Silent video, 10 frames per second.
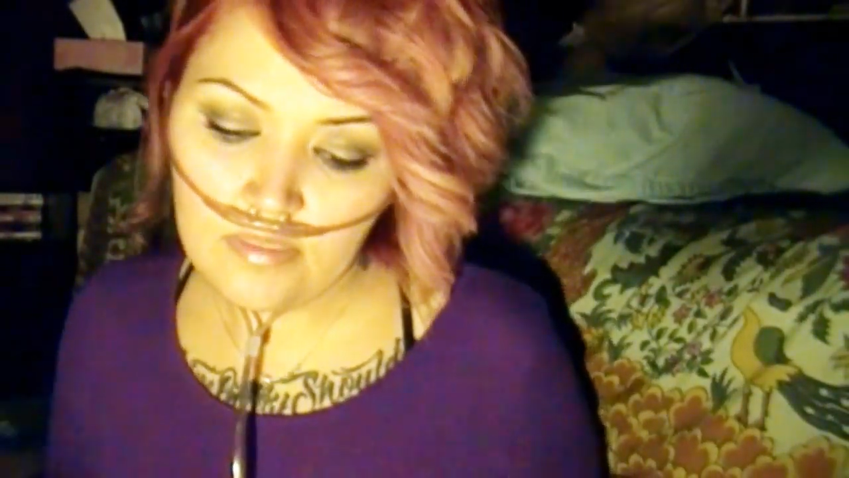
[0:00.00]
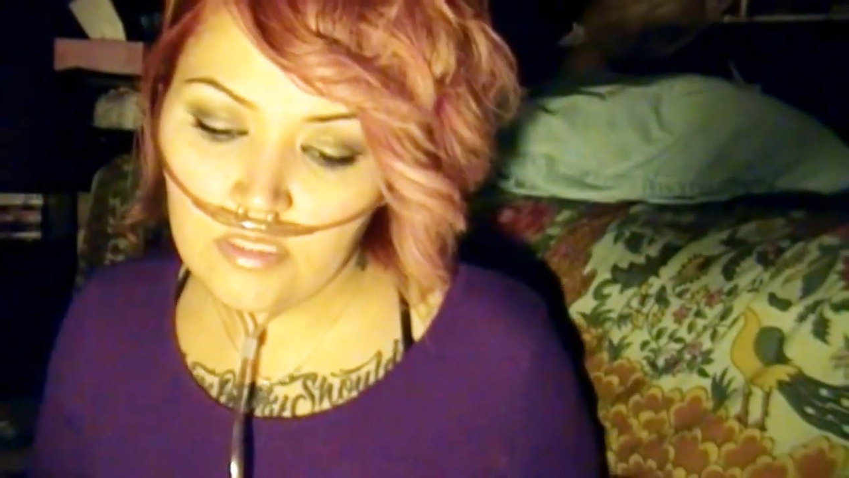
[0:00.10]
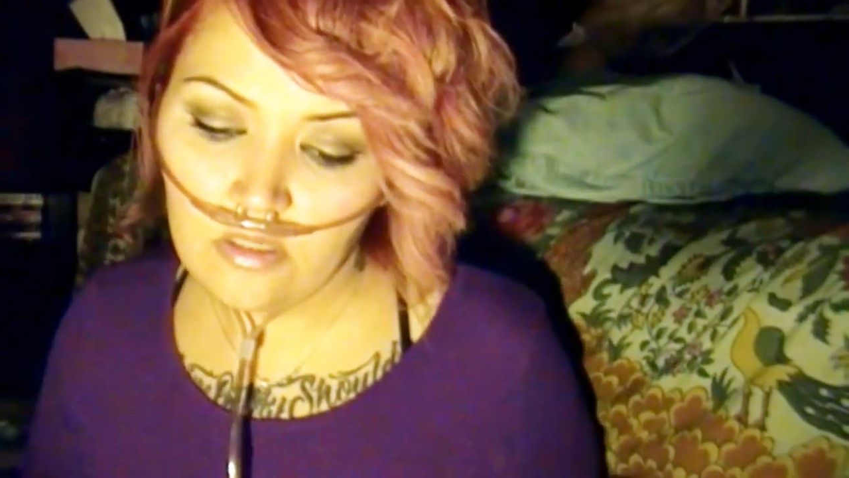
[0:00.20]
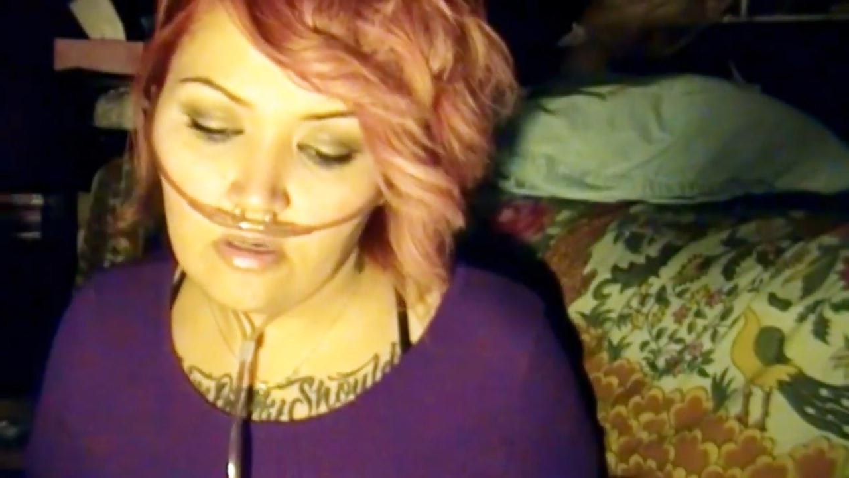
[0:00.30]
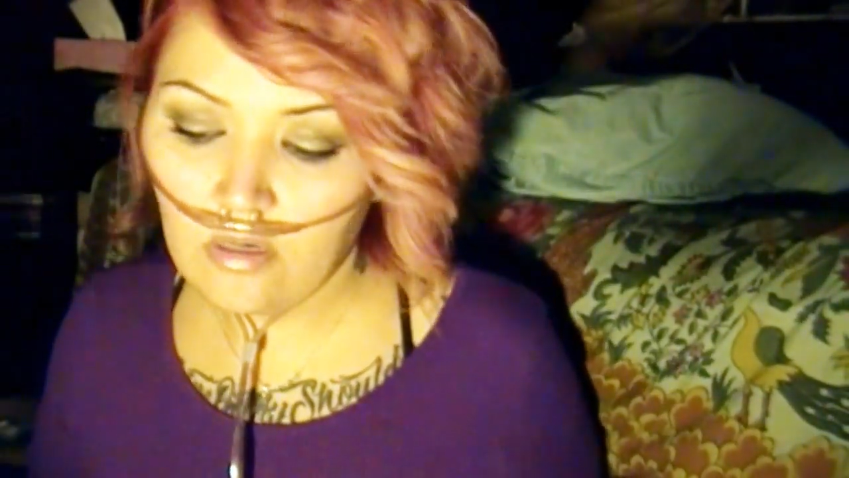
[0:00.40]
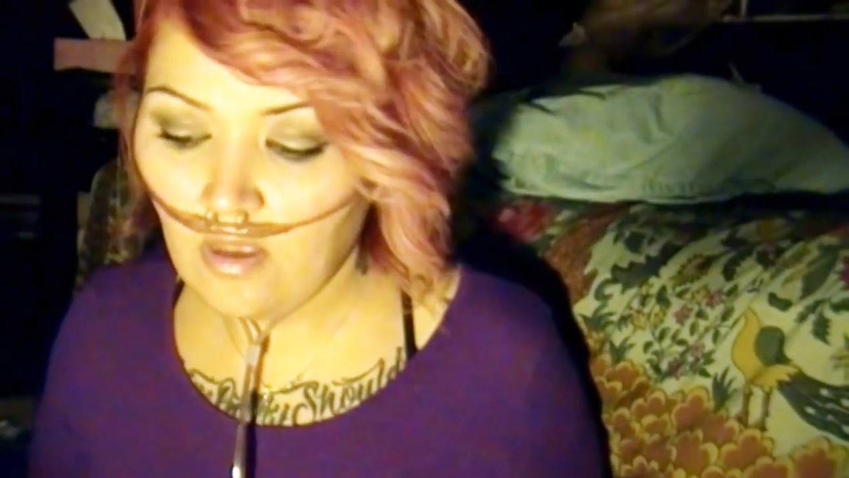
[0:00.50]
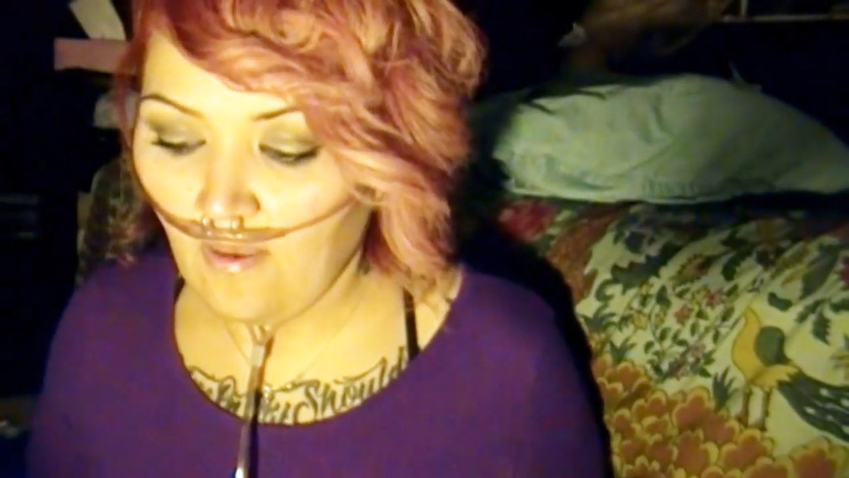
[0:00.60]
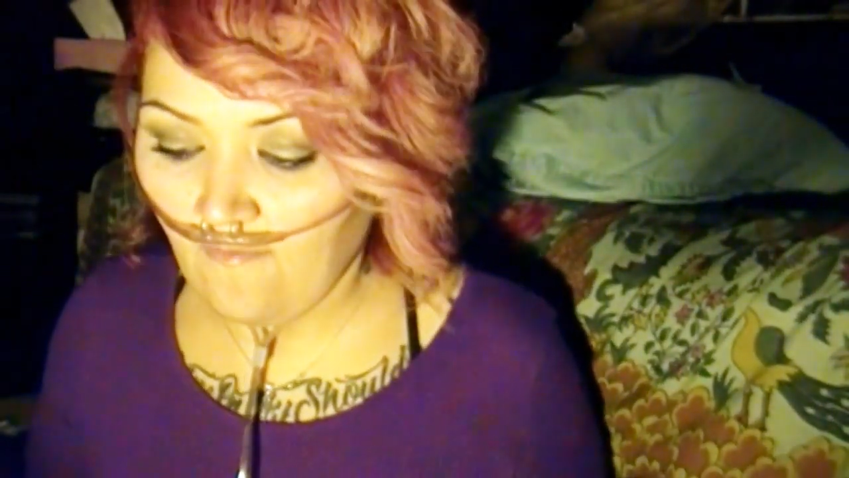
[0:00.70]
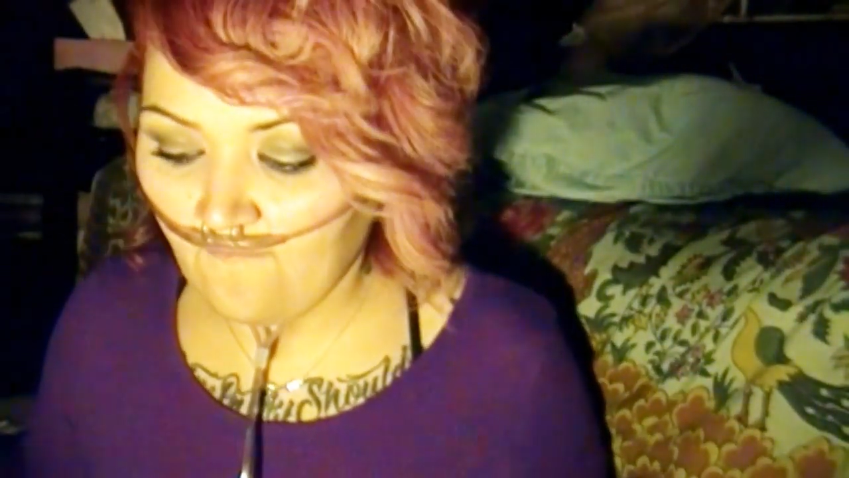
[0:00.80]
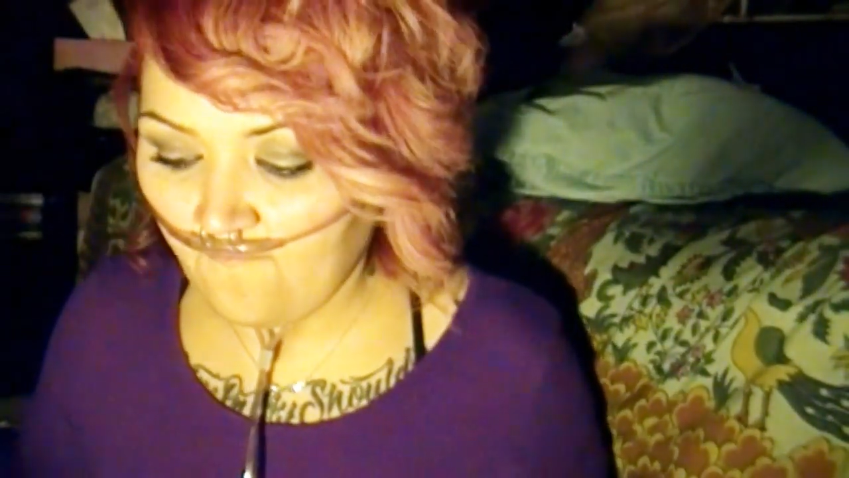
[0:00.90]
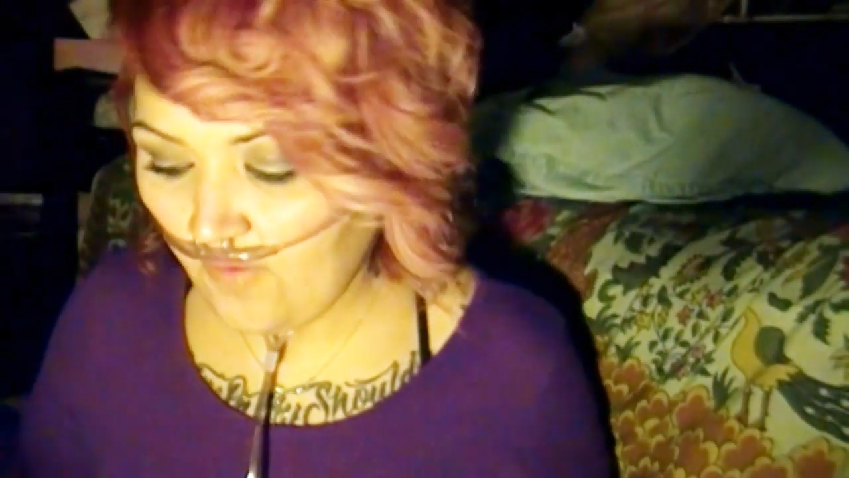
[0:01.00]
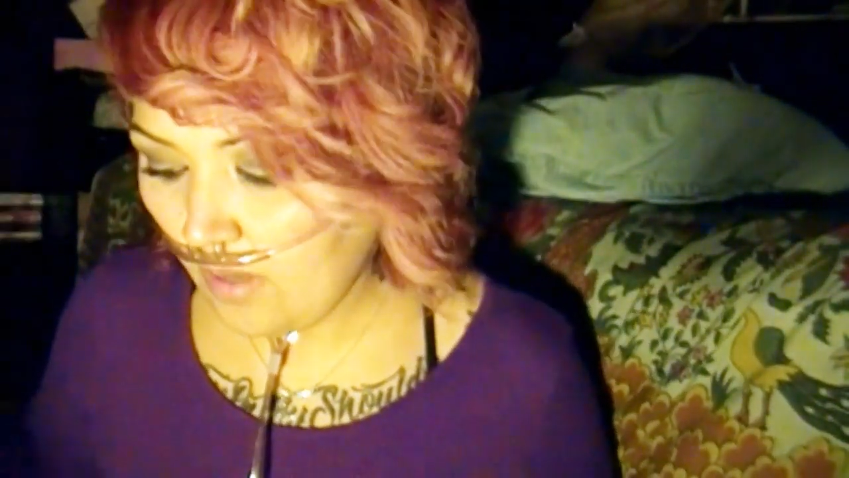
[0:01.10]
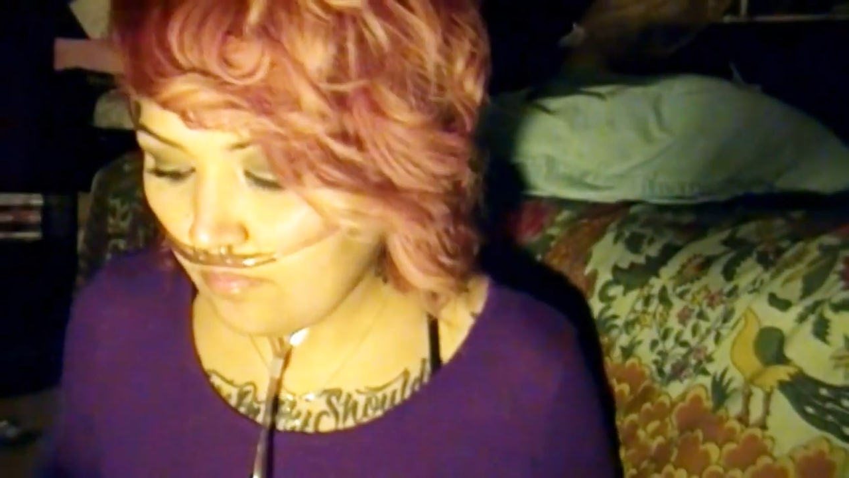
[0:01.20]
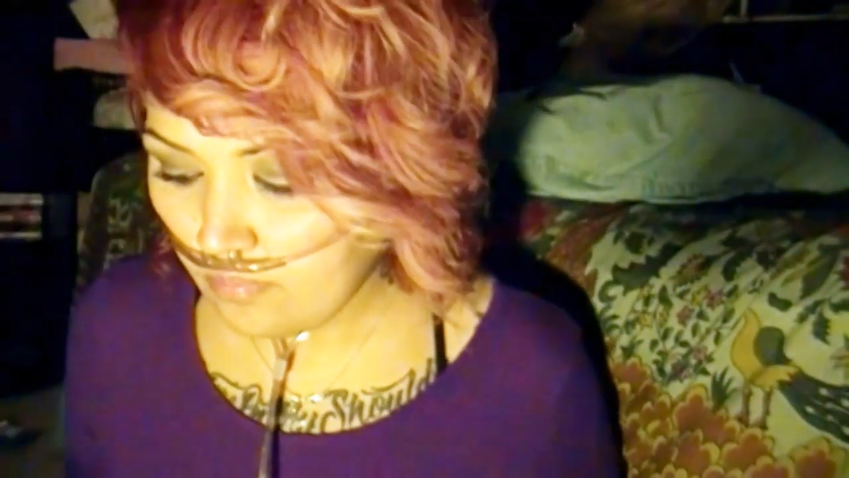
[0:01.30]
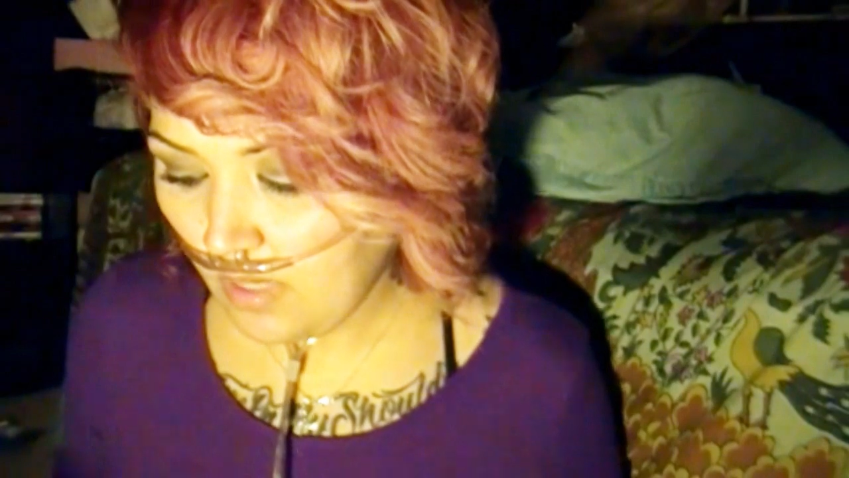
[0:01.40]
If I send your
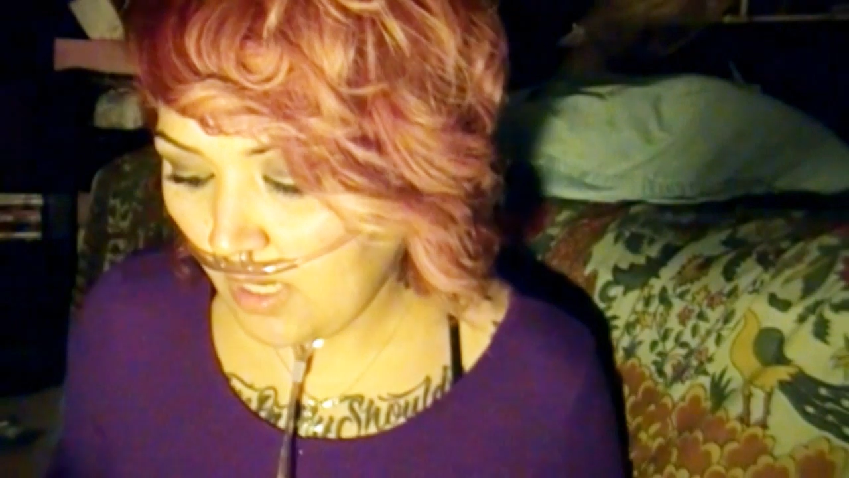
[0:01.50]
fat